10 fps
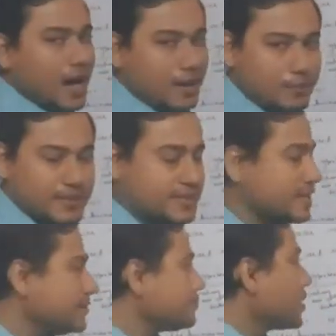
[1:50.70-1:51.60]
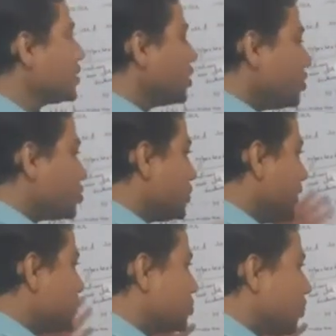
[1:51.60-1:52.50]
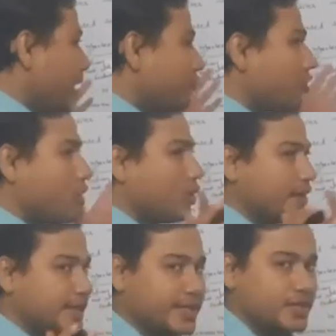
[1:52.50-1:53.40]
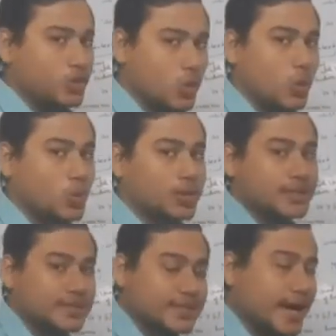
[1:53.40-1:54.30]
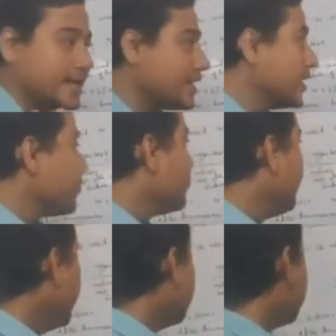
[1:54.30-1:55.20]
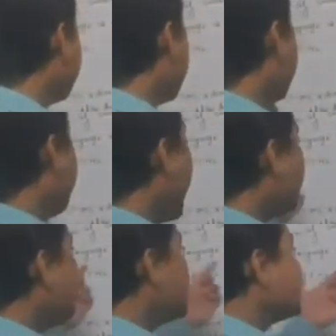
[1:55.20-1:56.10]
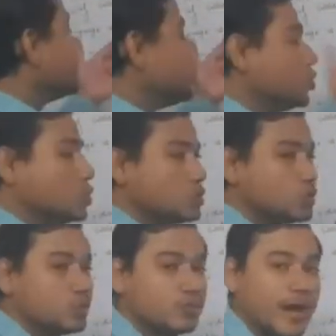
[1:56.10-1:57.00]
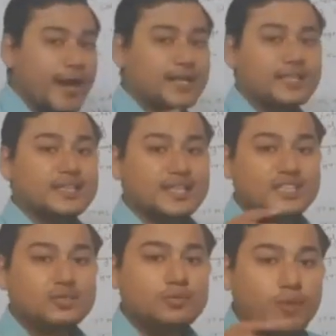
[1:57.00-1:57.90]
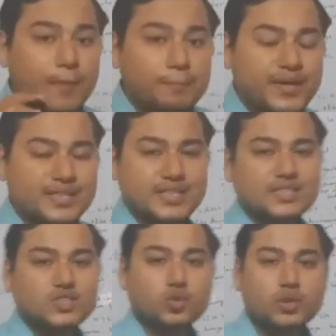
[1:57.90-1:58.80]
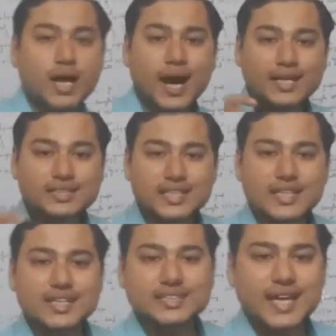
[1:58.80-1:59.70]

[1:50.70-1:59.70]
are present. Now students, you have already know that which language is used to write these web pages. So the answer is